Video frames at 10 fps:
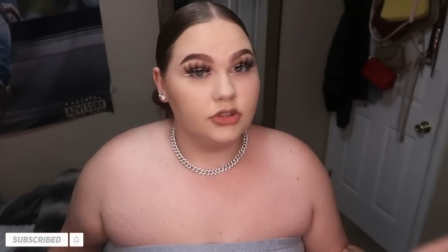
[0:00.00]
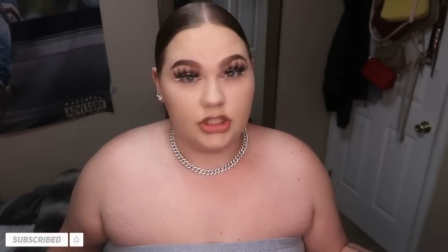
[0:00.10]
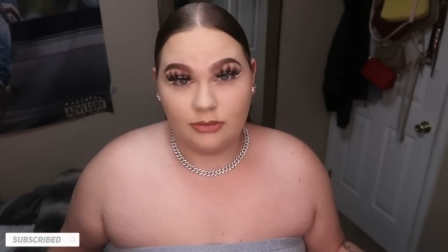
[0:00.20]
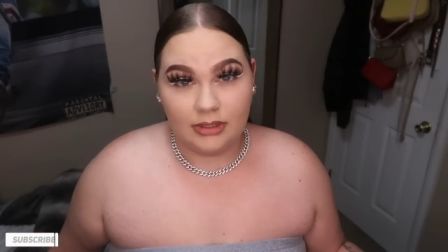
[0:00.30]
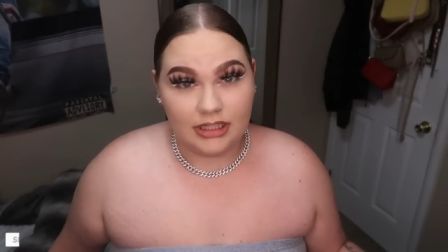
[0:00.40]

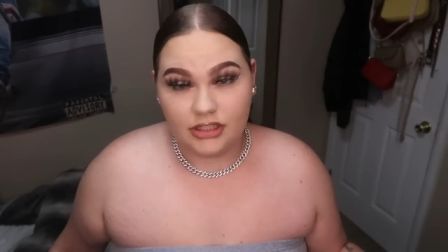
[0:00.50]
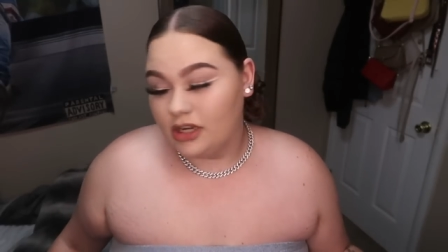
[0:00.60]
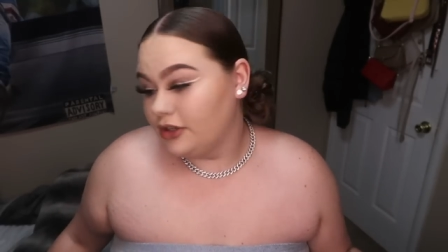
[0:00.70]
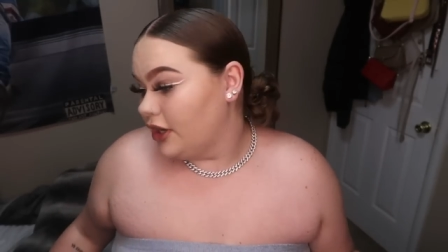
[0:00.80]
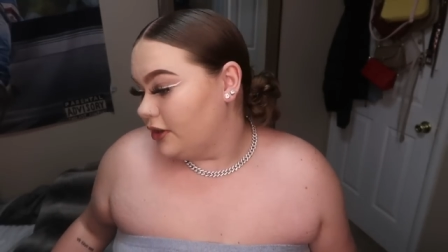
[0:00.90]
just want to let
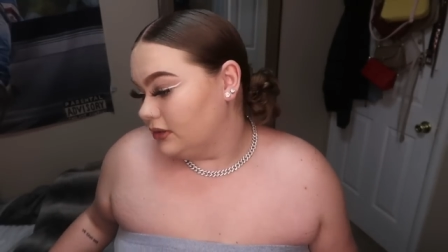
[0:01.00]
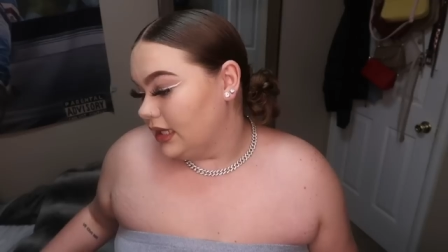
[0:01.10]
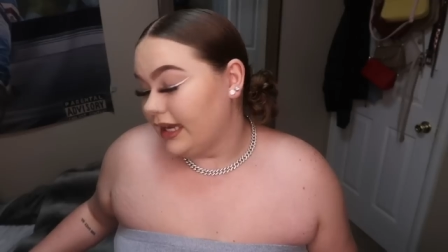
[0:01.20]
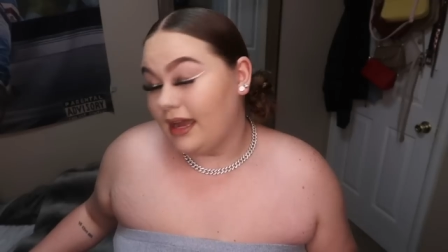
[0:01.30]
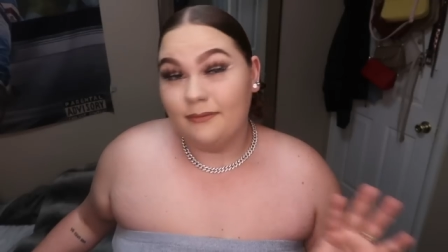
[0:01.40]
y'all know
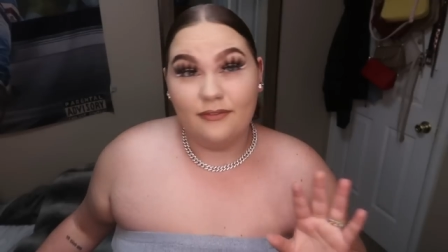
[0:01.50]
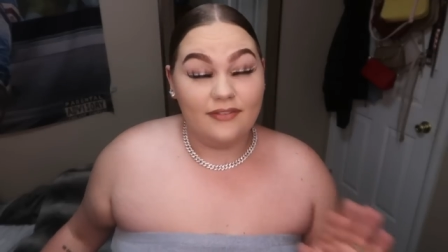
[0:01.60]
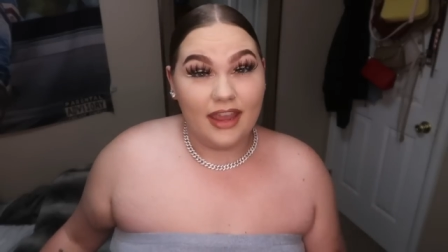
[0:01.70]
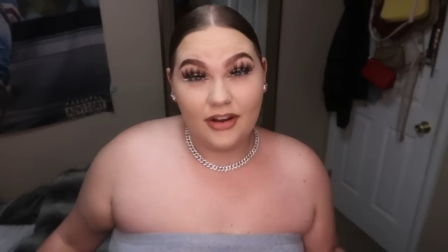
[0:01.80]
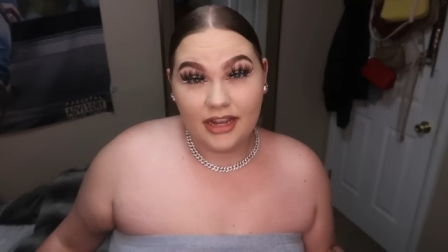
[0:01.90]
like i'm
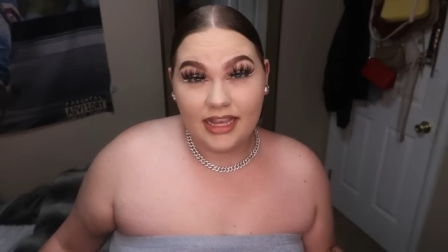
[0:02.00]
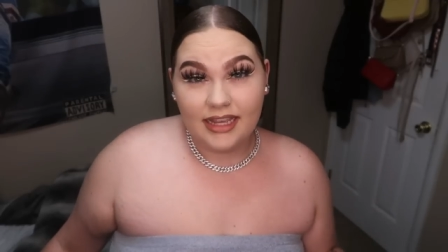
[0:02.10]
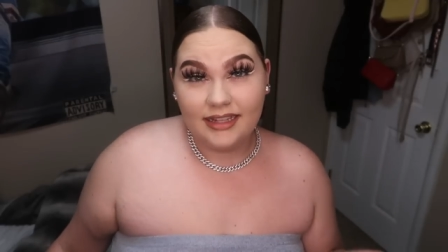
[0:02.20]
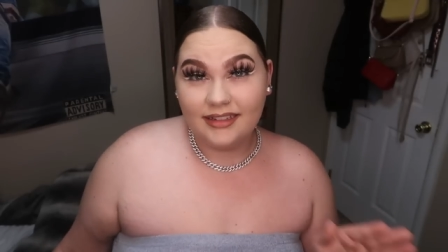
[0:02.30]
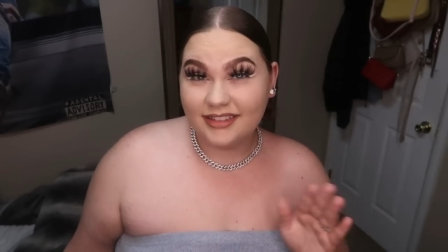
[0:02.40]

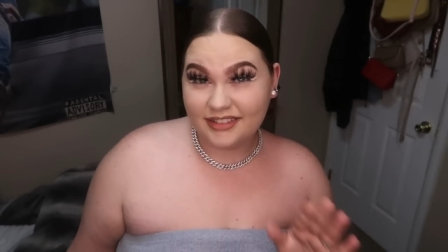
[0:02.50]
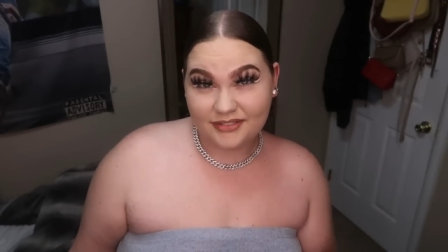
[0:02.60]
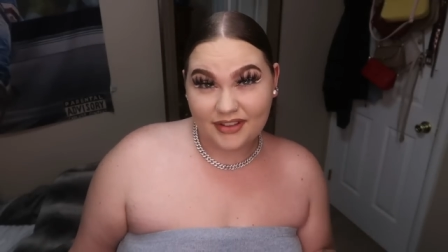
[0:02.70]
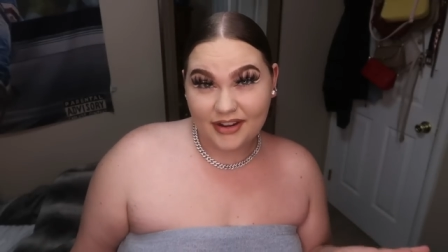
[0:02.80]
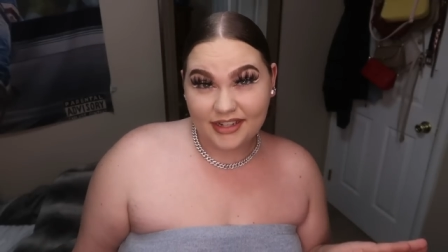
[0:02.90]
very
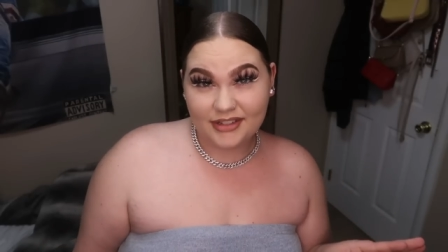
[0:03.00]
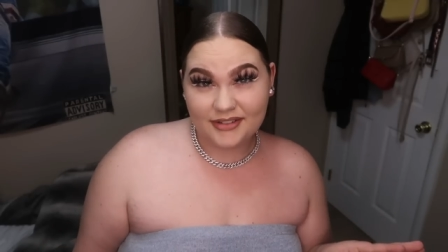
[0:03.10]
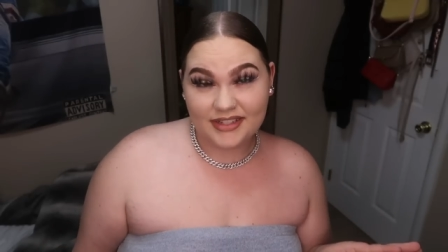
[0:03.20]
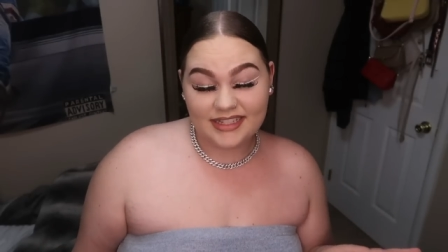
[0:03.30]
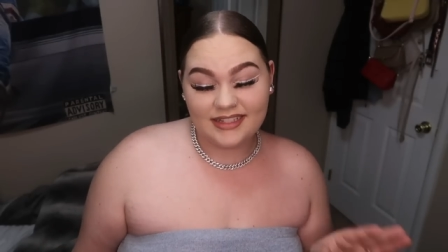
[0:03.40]
very
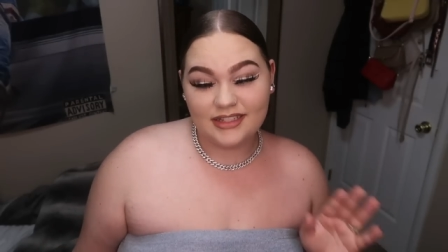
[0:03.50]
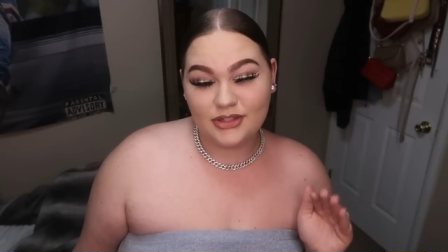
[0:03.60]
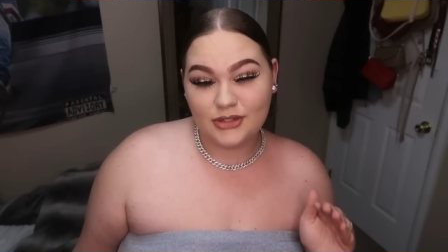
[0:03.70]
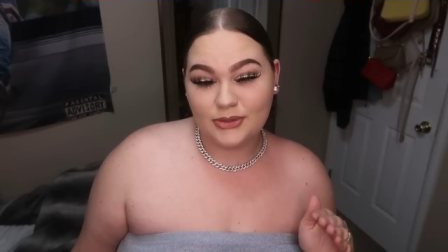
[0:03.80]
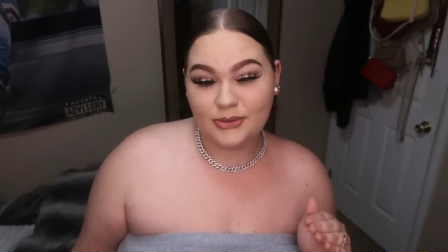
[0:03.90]
nervous
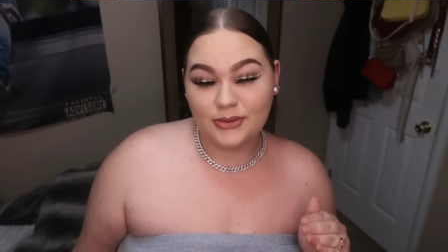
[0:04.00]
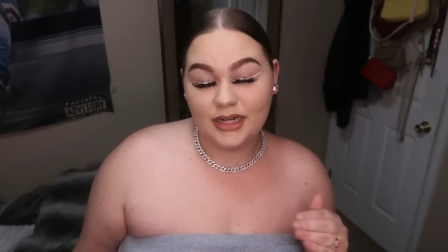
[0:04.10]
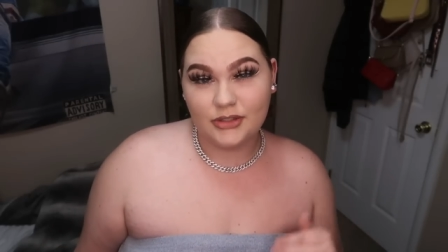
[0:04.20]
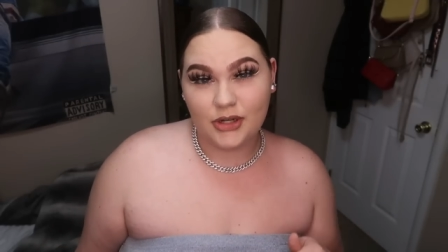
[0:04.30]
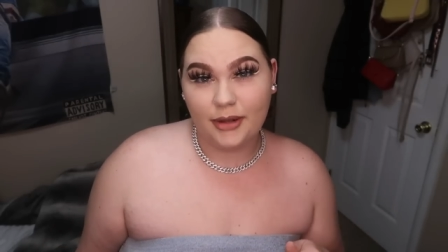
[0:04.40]

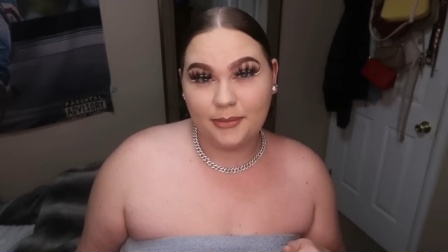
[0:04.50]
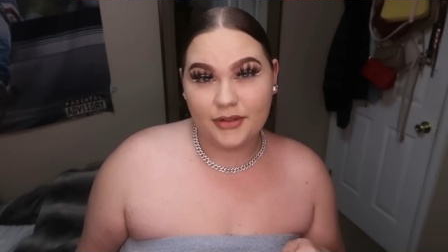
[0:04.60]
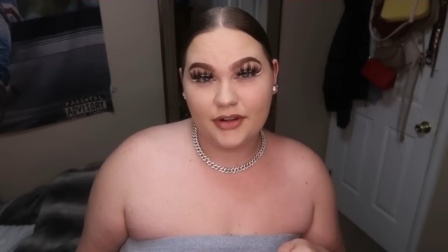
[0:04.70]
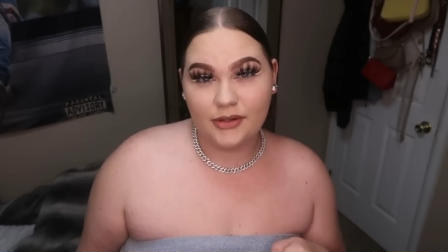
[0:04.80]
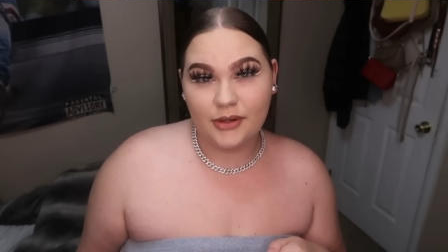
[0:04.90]
to try more
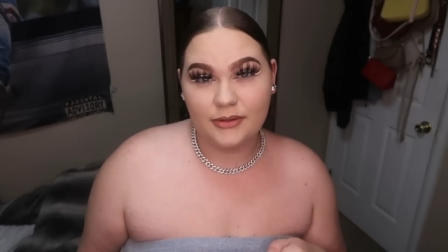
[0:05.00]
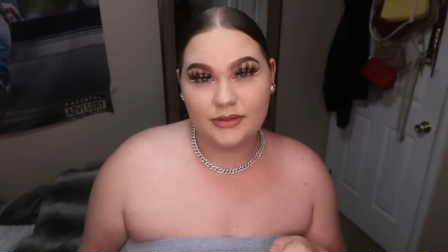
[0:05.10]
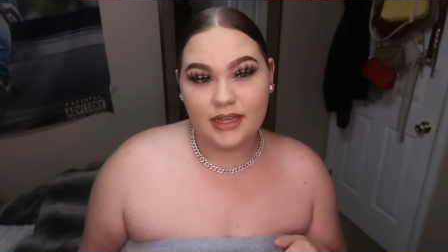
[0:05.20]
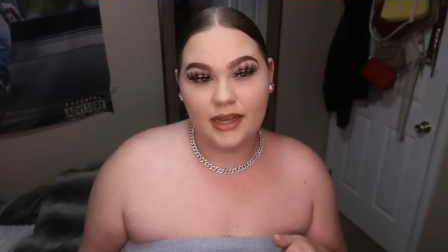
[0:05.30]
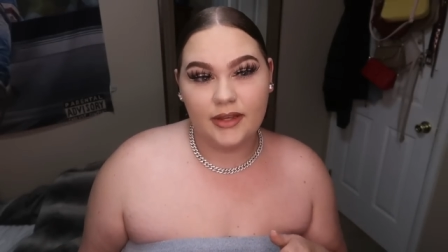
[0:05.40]
of their
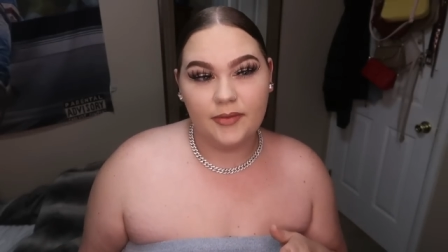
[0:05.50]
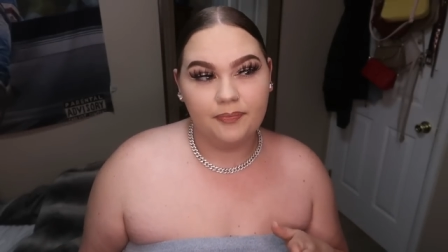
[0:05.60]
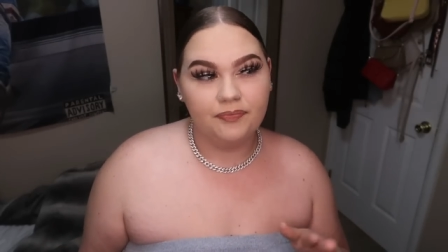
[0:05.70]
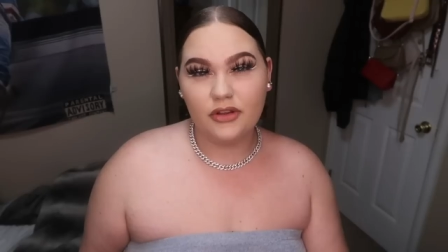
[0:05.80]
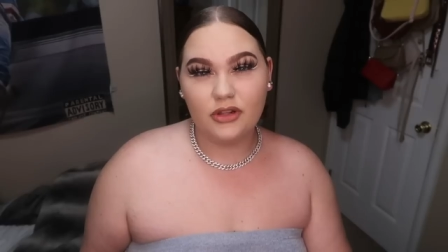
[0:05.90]
clothes
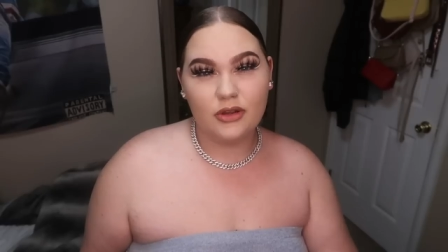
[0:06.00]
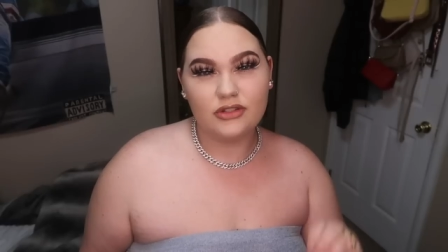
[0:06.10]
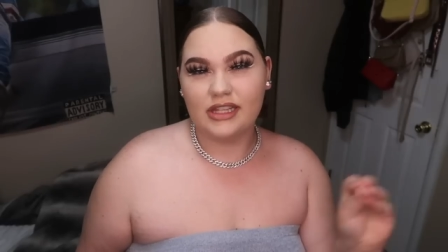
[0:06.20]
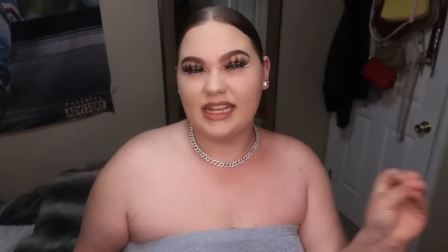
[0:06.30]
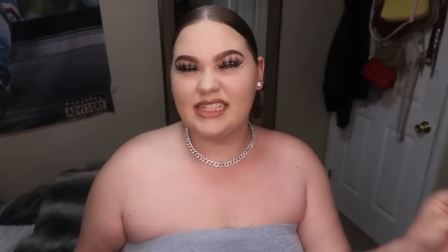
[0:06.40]
um all their
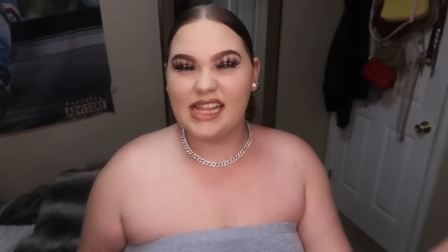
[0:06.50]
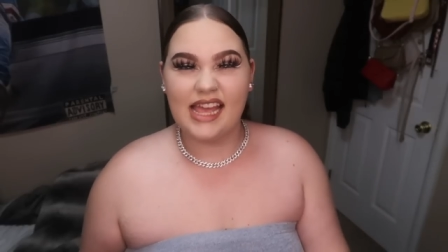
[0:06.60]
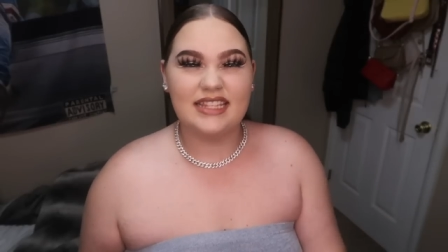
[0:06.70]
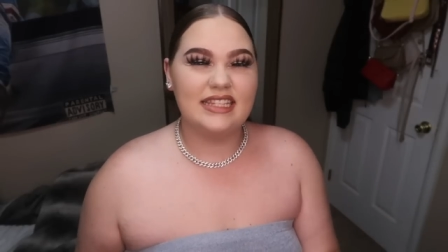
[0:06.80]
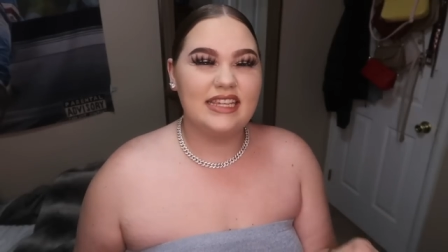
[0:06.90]
clothes are like
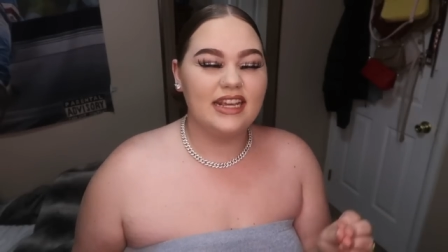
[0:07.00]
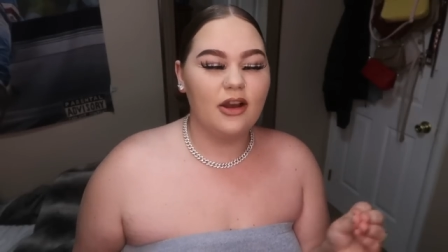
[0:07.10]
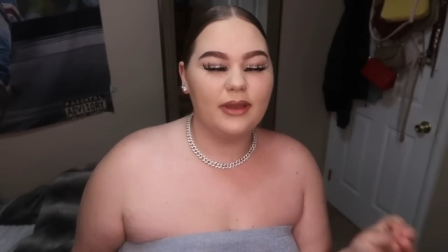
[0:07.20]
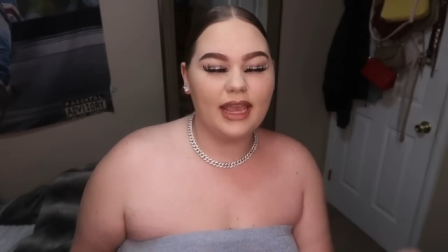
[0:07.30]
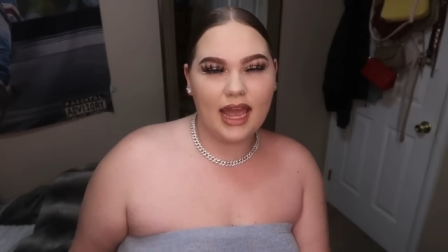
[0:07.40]
classy
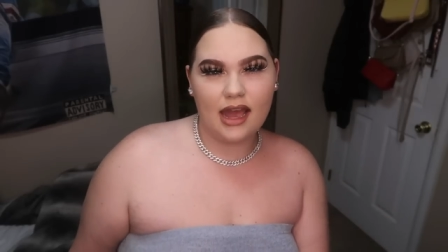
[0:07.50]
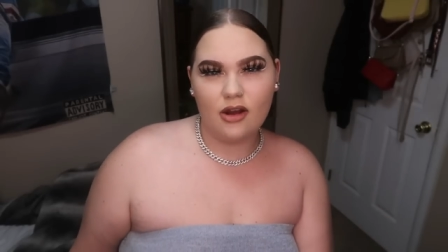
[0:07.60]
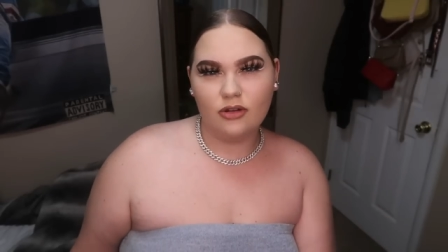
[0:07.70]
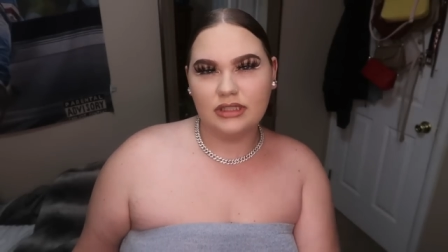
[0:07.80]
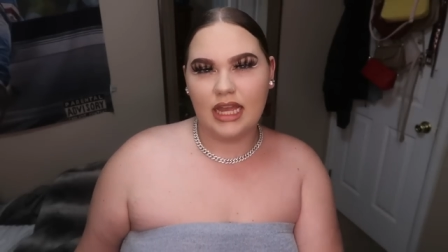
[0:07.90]
going
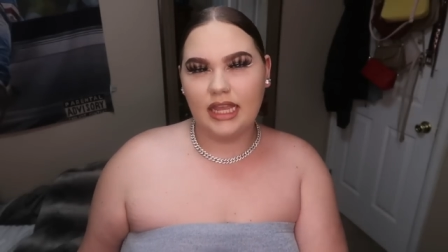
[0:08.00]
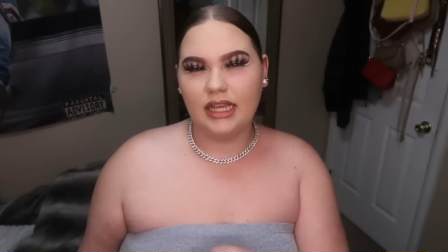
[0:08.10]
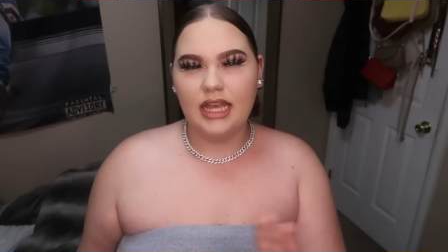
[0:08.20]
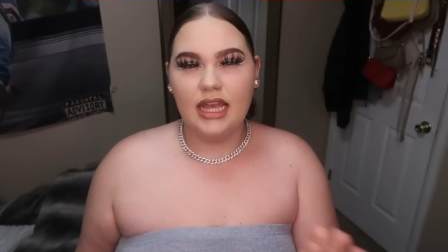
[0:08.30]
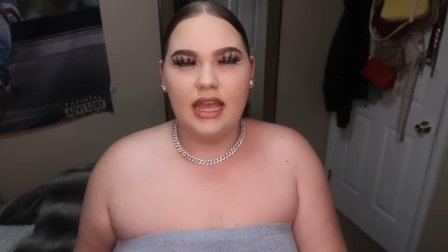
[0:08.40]
out like